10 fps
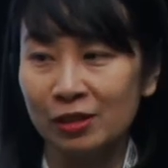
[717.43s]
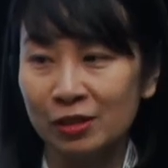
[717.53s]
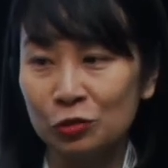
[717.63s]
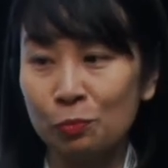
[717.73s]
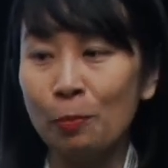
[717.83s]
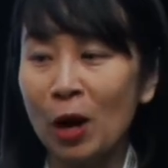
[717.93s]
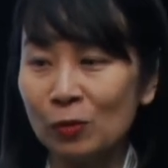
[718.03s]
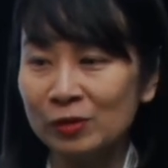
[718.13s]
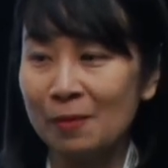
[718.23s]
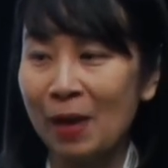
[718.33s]
to
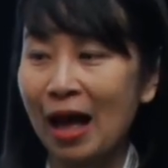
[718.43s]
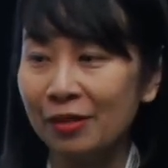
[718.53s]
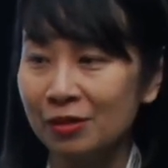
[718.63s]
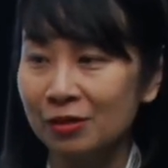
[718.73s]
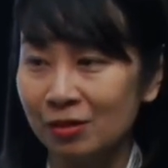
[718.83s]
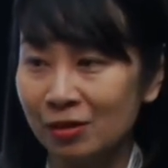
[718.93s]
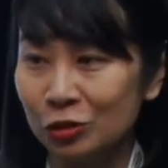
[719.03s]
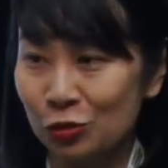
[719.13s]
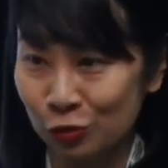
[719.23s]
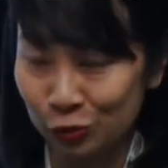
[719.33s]
propose some other
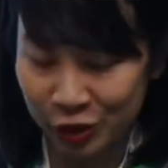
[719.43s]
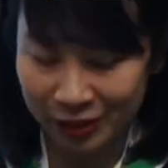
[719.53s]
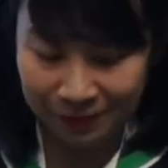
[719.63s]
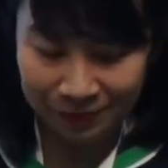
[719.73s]
solution.